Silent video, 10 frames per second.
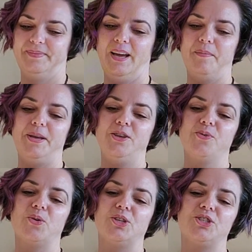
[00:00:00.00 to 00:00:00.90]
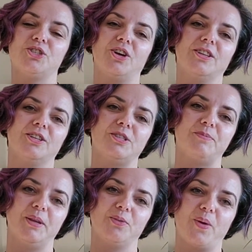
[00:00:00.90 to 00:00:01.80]
You wouldn't start the
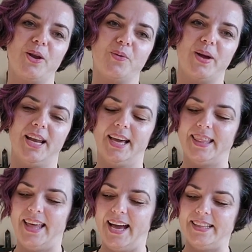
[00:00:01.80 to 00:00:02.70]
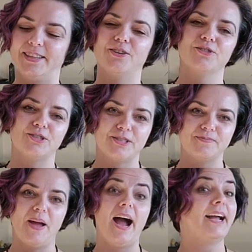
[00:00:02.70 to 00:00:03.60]
spin right away like that.
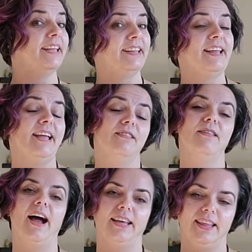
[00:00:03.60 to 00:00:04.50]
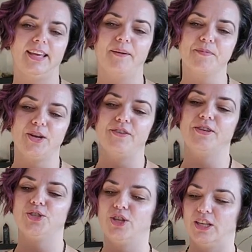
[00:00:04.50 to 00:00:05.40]
And I think I'm going to
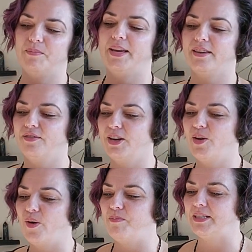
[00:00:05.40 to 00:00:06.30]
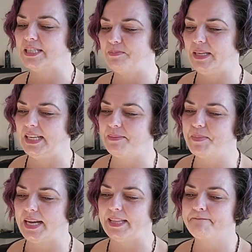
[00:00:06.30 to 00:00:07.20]
eventually make a video about spinning,
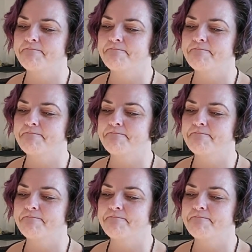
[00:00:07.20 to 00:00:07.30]
but